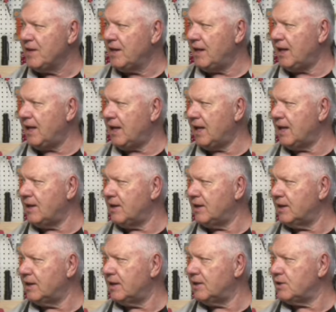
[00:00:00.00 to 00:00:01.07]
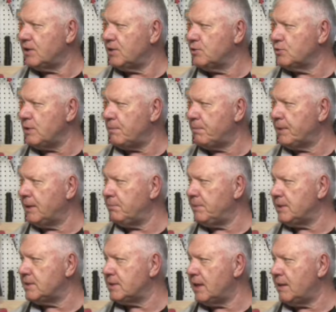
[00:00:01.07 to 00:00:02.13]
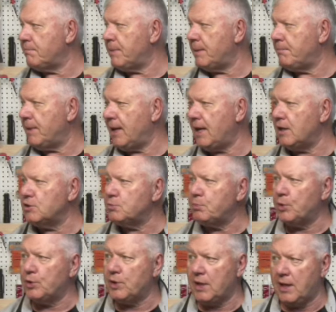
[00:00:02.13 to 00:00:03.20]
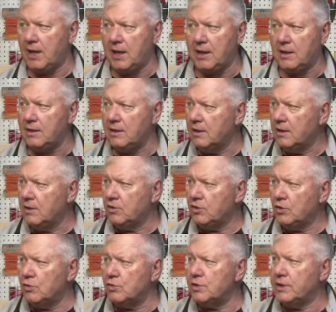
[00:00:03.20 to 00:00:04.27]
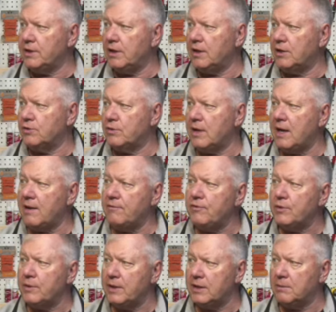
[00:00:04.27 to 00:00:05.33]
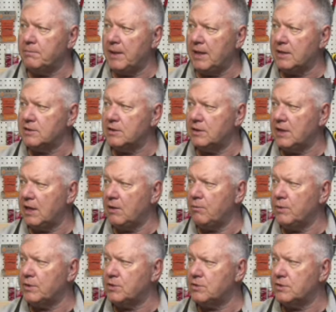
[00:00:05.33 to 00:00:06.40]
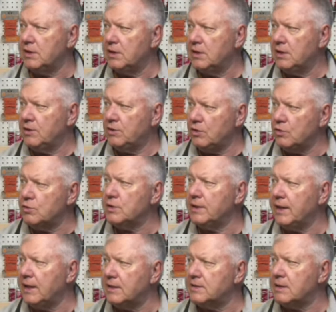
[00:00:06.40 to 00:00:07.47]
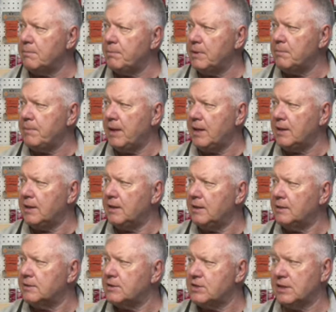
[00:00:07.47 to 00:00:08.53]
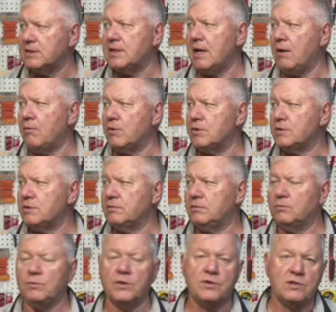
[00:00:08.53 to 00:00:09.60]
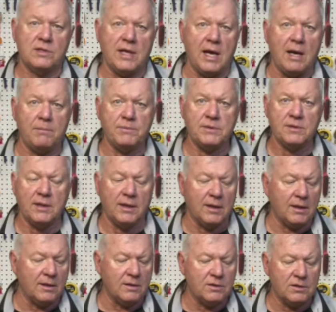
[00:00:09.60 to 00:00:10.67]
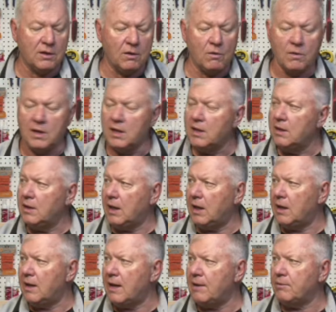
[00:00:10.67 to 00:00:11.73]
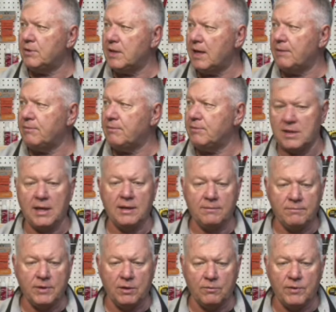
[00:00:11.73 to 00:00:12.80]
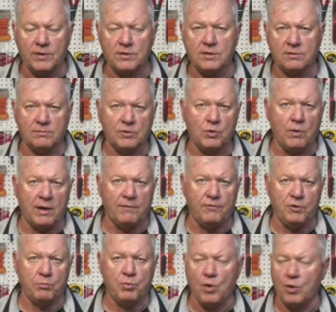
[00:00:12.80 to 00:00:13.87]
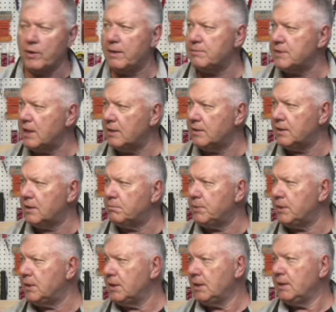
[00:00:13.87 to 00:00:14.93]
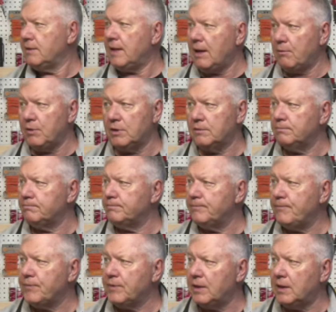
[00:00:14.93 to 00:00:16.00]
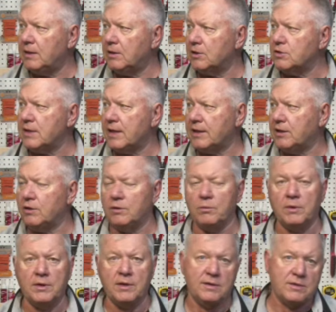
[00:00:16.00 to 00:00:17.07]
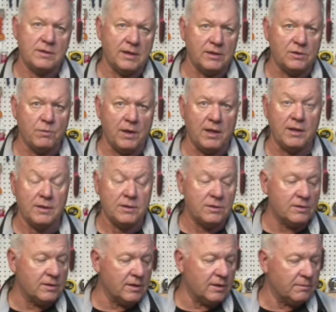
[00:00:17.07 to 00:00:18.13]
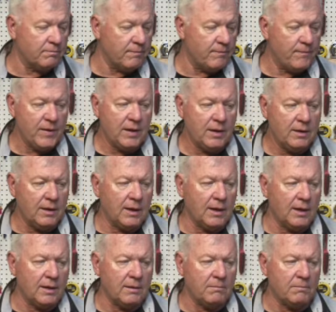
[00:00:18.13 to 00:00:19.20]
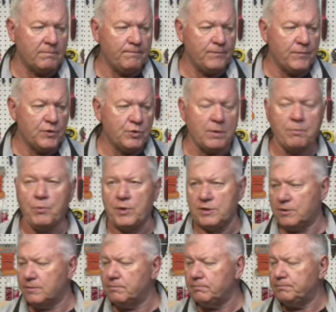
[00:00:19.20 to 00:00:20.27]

And trip can be set up by miles per day, usually on a drive 300 miles a day, which usually ends up at about 6 hours with stops. And so I would say, there's quite a few programs out there, but that one looks like a good one as well as the Trip Wizard.